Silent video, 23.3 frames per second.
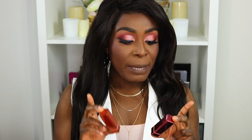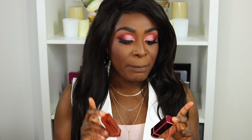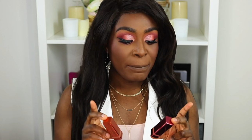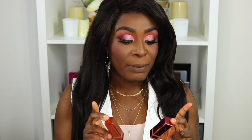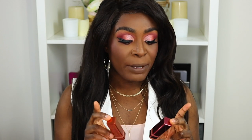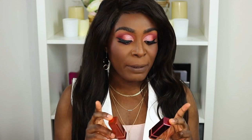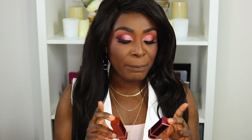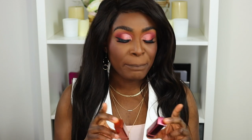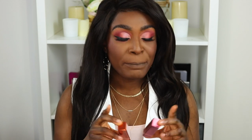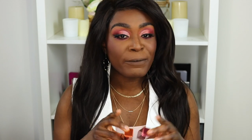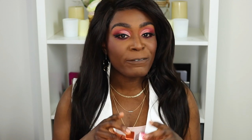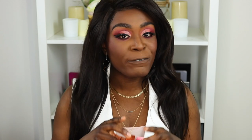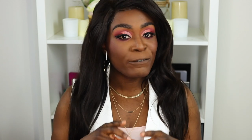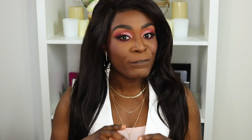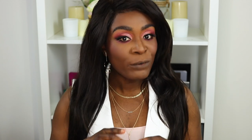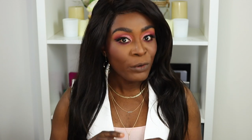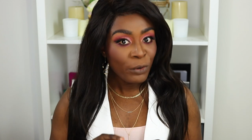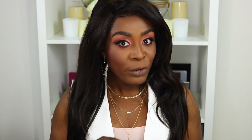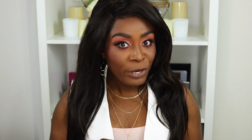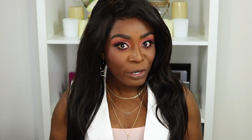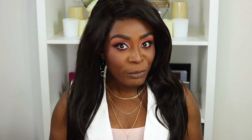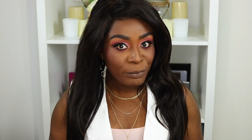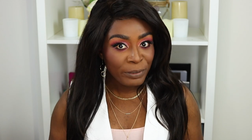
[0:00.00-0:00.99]
But
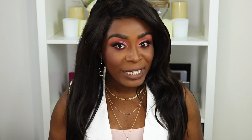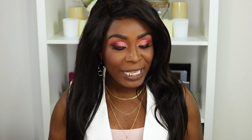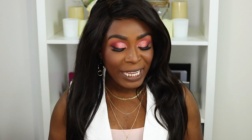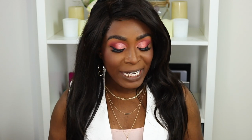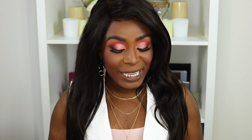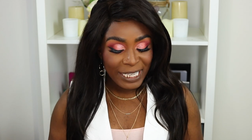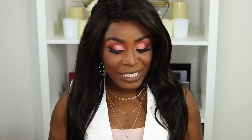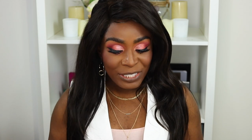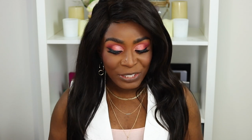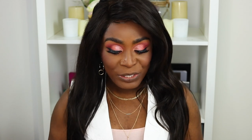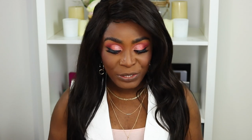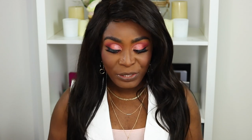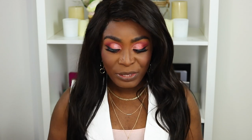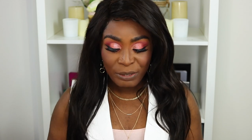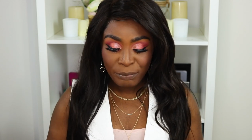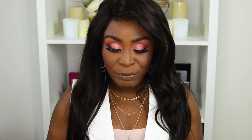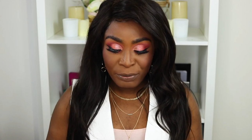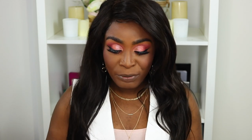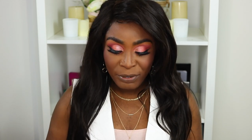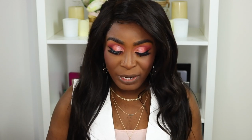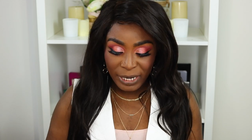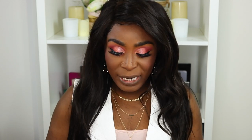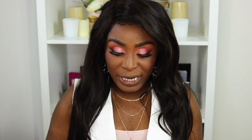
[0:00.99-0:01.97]
before we get into the
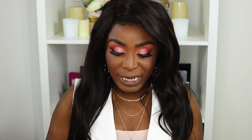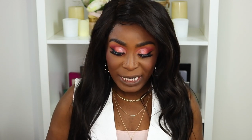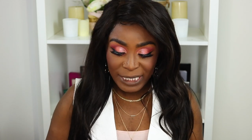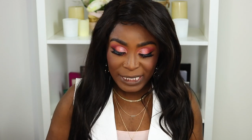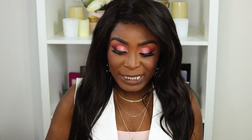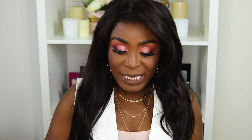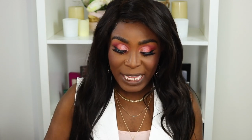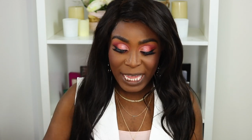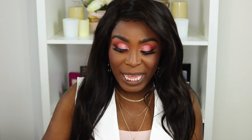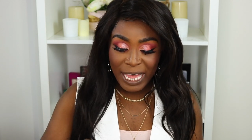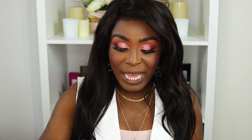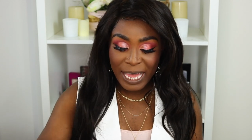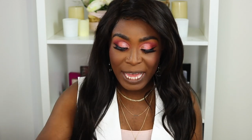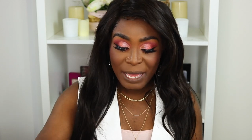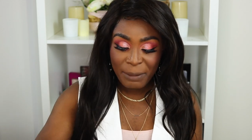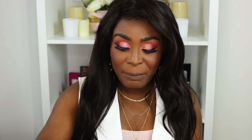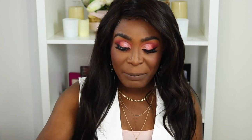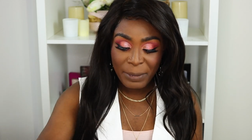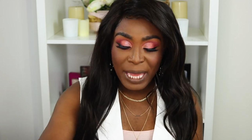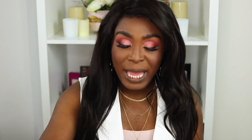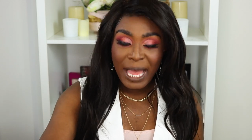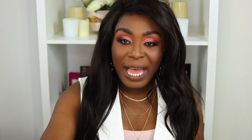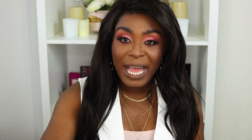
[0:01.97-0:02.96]
product,
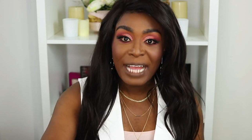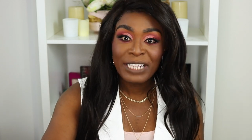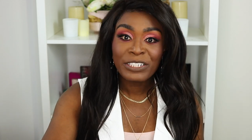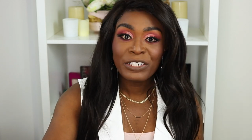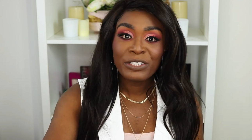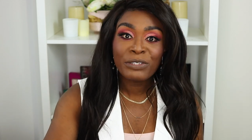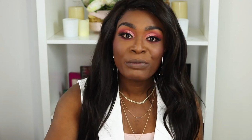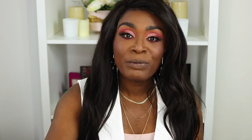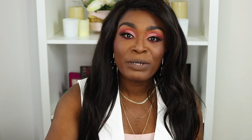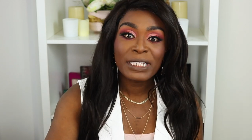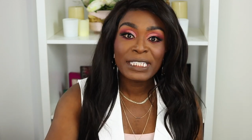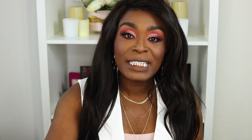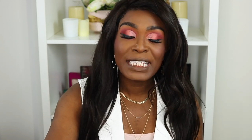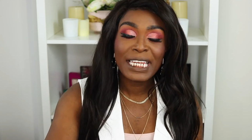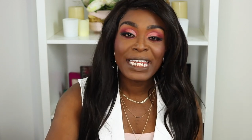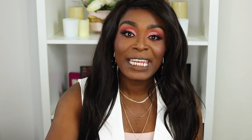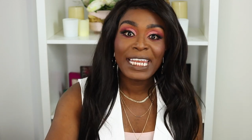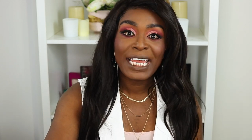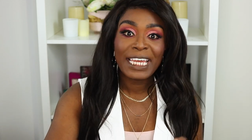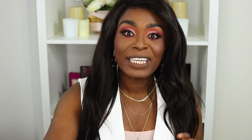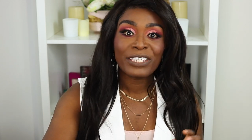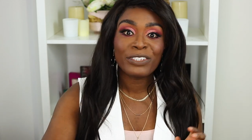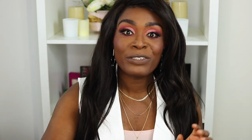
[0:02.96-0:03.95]
I just wanted to
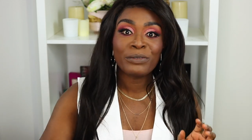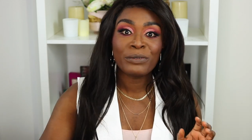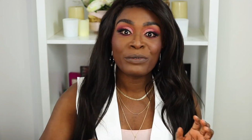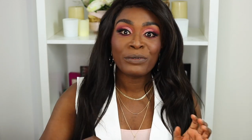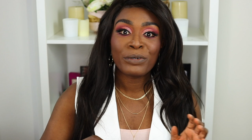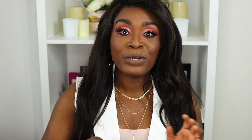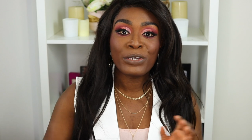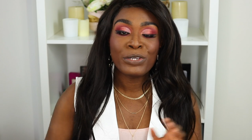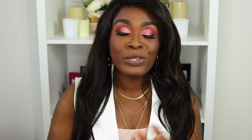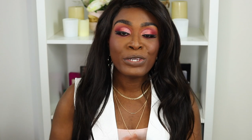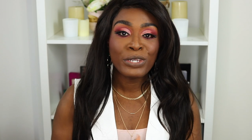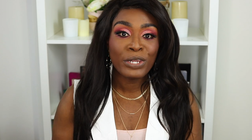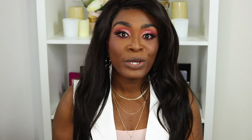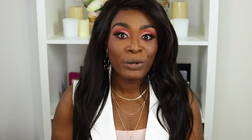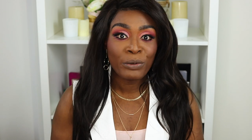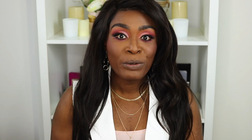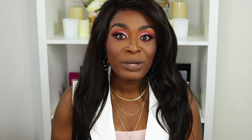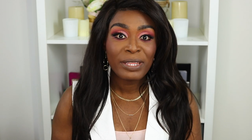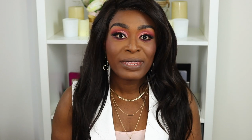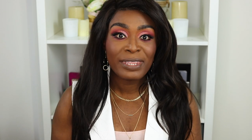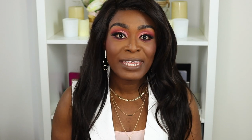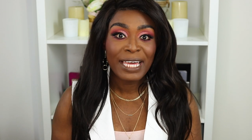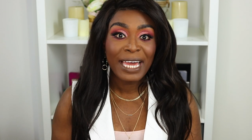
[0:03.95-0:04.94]
let you
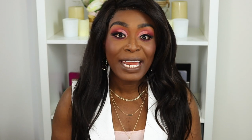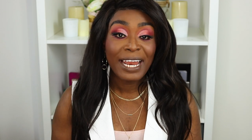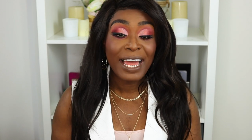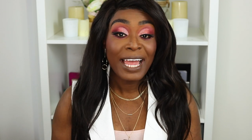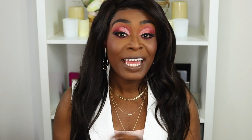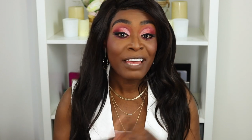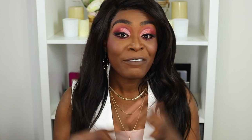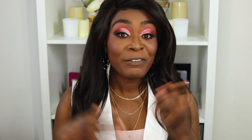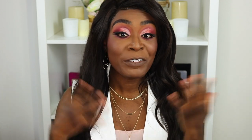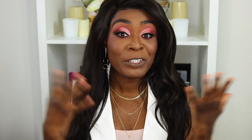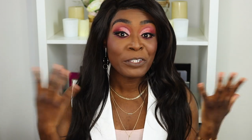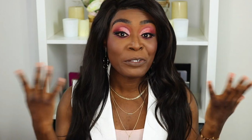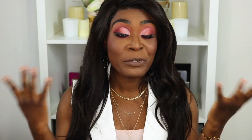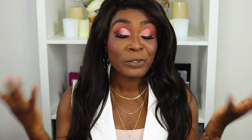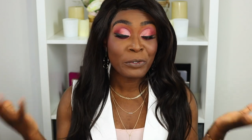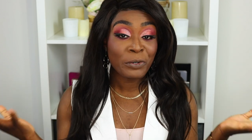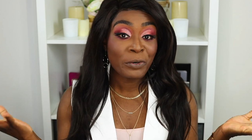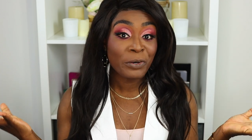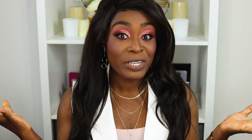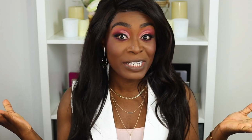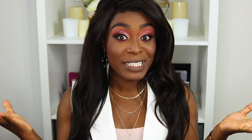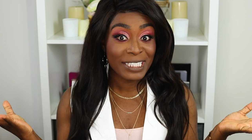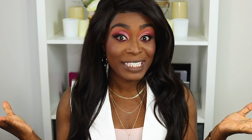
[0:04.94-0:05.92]
know that I have a new
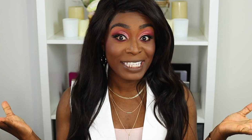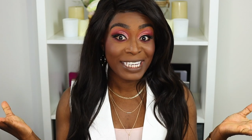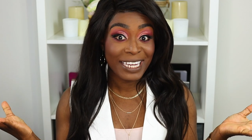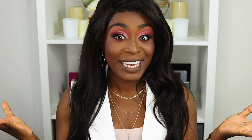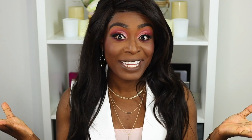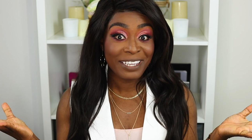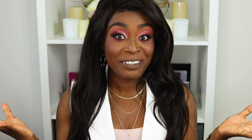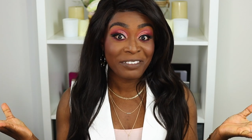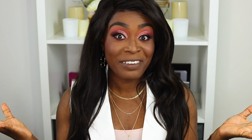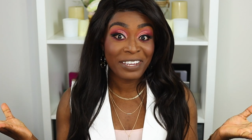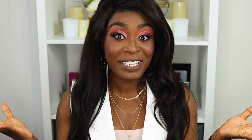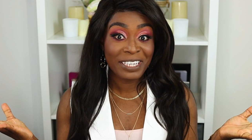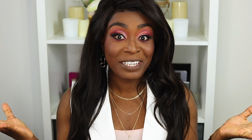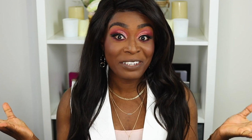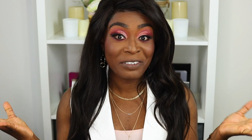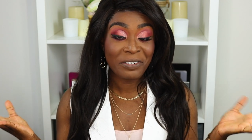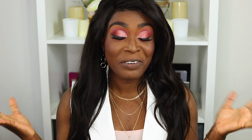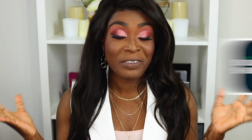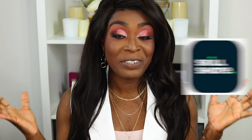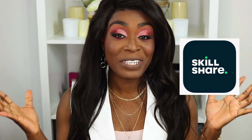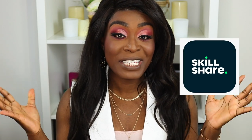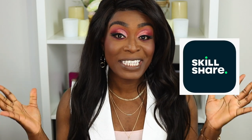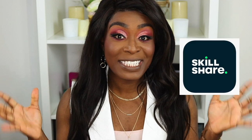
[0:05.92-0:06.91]
course that I
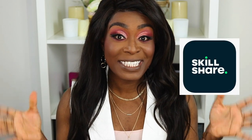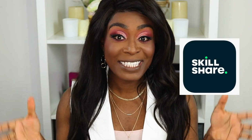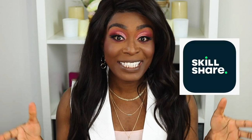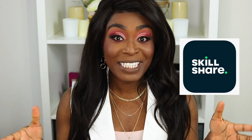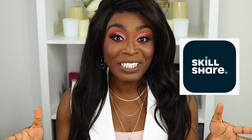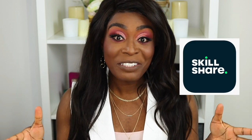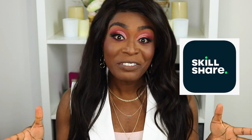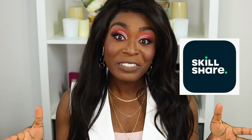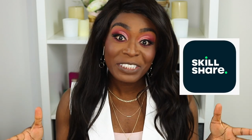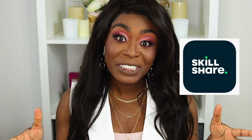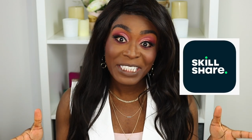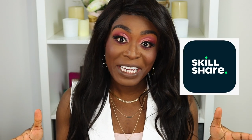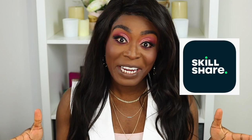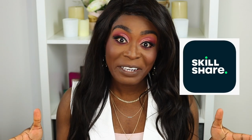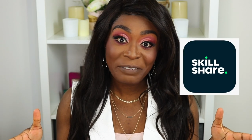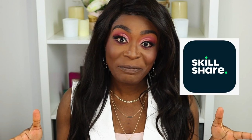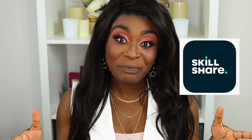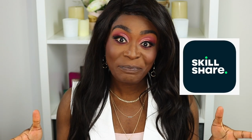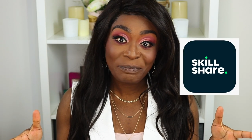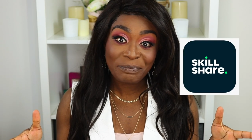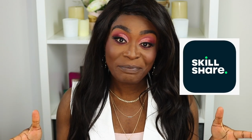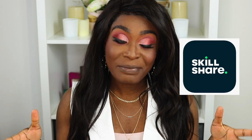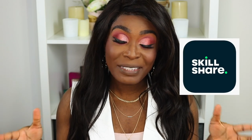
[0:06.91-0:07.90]
created on
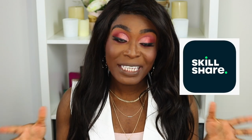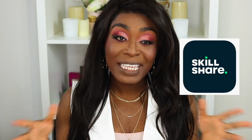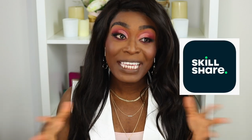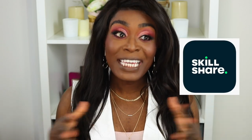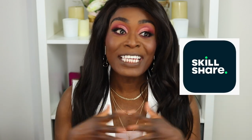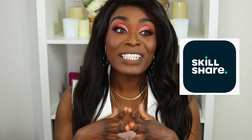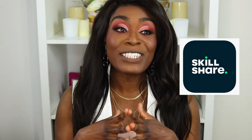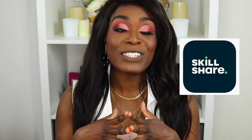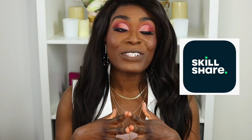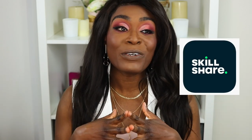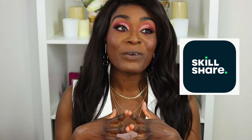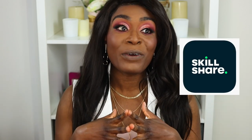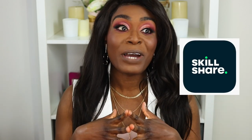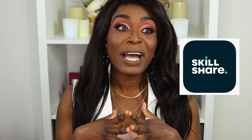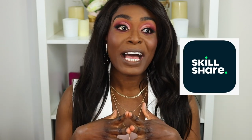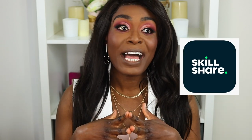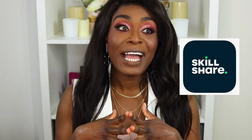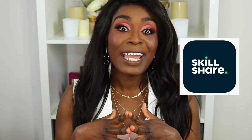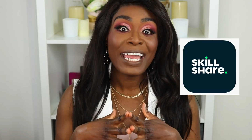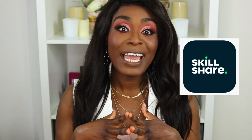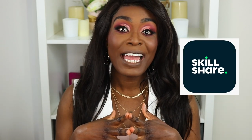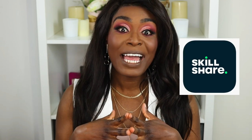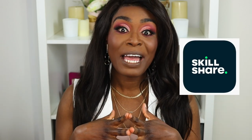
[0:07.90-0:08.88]
Skillshare. So
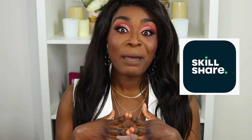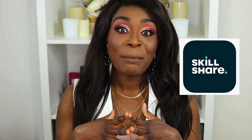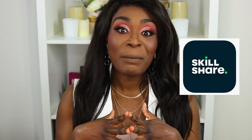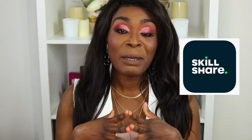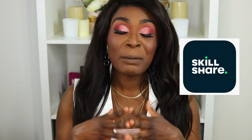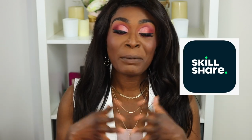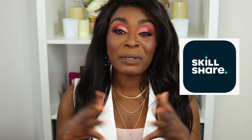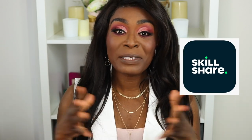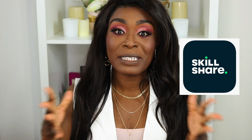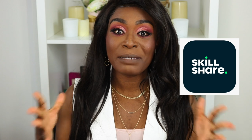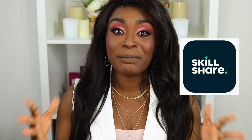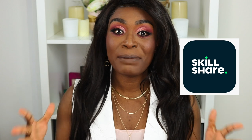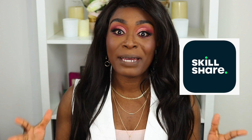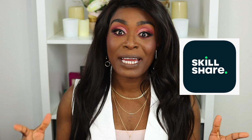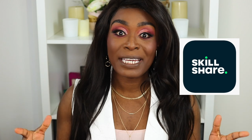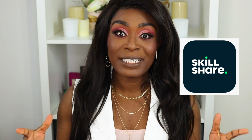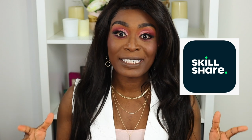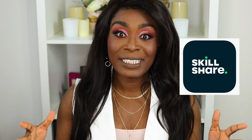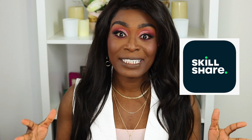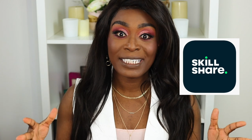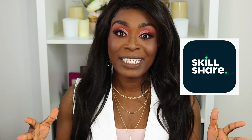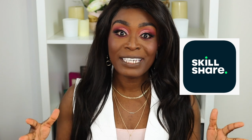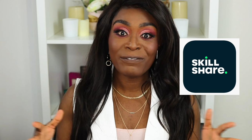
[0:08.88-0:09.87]
I am a
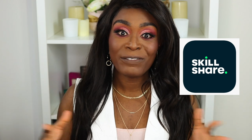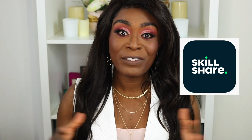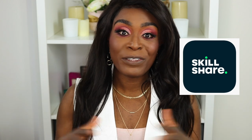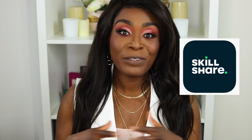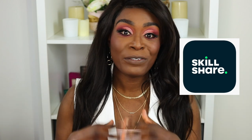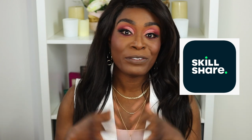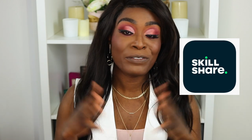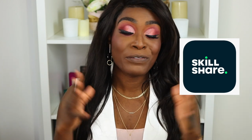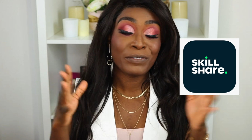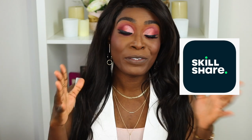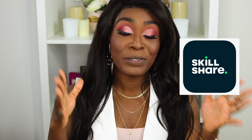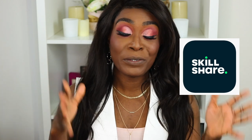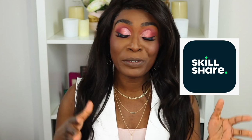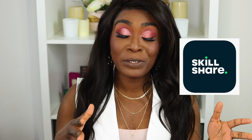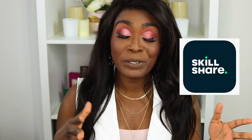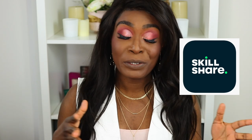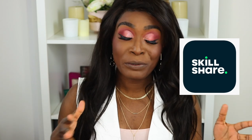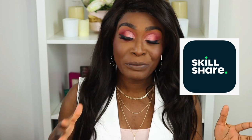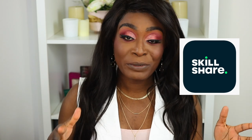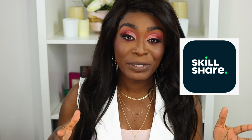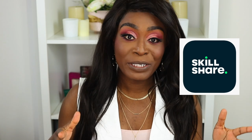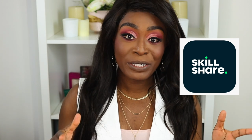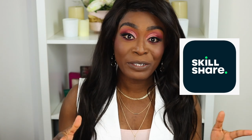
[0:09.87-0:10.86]
multi-passionate. For those of you who
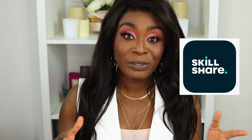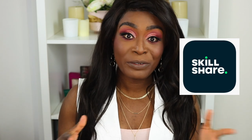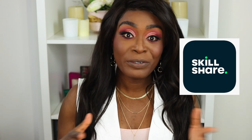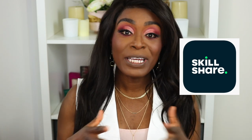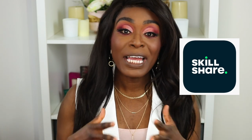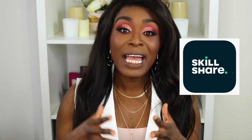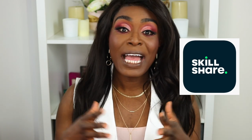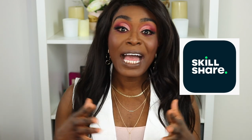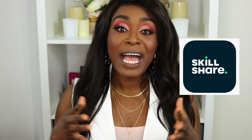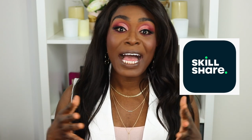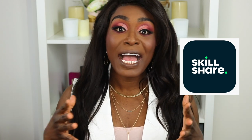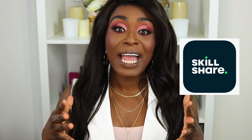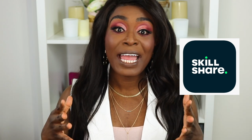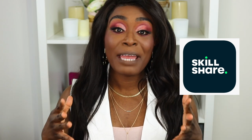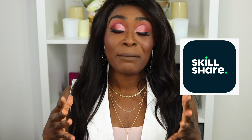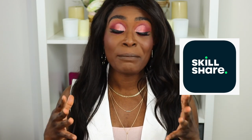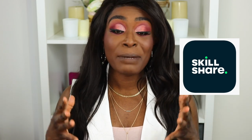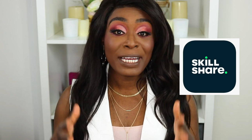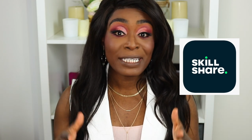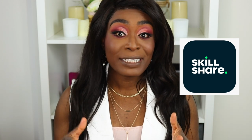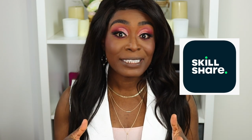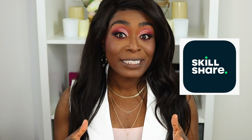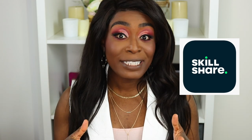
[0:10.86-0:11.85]
don't know, I am
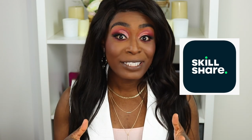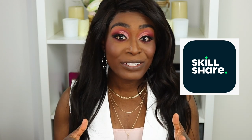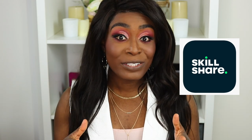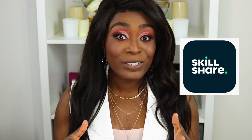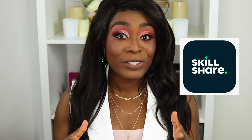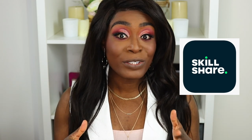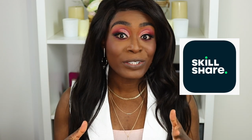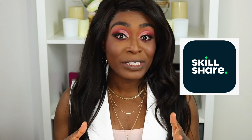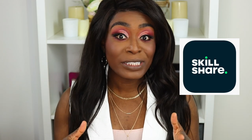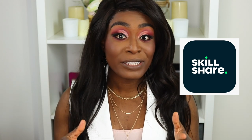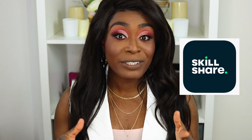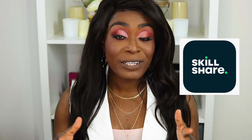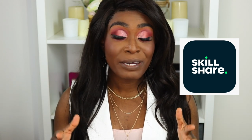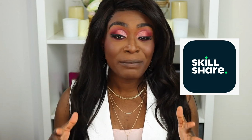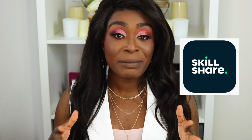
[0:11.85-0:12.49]
actually a doctor.